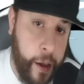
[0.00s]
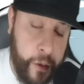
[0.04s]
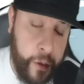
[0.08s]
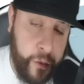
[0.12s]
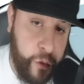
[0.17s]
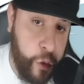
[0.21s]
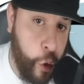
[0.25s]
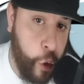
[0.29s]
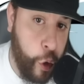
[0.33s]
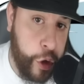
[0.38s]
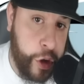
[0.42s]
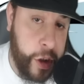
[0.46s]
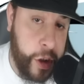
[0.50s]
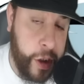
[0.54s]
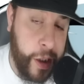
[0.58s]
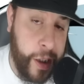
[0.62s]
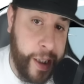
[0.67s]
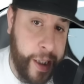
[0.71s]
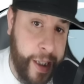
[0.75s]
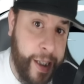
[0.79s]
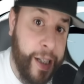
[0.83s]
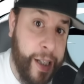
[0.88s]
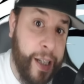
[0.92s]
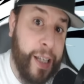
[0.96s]

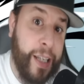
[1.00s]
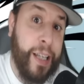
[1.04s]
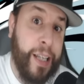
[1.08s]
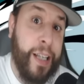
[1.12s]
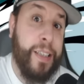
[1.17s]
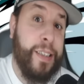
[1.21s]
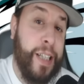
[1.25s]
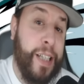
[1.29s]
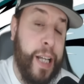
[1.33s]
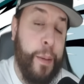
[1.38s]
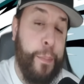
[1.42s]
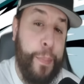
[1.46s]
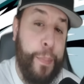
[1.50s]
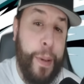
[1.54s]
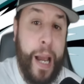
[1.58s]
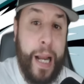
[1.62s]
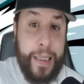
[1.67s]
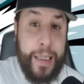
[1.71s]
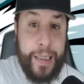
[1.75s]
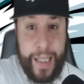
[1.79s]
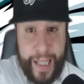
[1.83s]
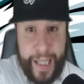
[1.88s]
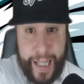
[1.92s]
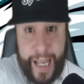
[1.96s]
Unfortunately, let's get back
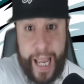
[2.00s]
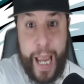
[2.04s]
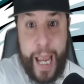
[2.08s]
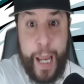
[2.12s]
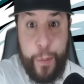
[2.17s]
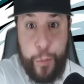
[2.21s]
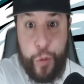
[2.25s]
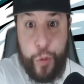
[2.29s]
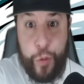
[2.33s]
to the game